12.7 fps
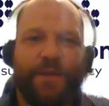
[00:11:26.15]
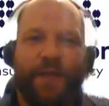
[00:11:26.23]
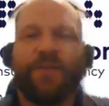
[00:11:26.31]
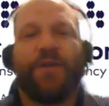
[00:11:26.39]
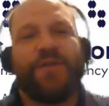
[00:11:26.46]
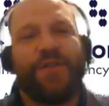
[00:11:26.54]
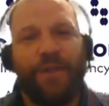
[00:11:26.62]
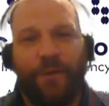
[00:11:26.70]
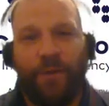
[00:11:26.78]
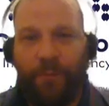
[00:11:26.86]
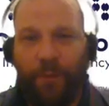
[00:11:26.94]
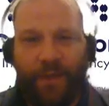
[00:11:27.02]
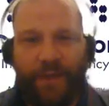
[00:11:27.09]
like there's
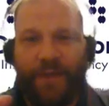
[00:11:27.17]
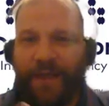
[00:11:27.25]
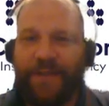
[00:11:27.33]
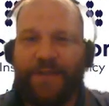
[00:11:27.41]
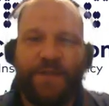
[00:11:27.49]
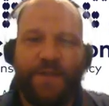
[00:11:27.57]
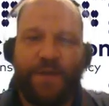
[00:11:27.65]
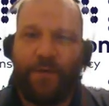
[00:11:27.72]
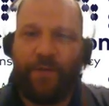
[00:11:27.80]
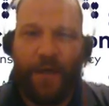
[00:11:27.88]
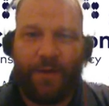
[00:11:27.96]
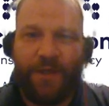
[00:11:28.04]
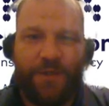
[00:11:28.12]
zero point, like it's a zero
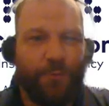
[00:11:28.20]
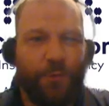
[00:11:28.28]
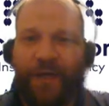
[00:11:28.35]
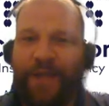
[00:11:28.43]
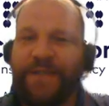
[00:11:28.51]
violation point.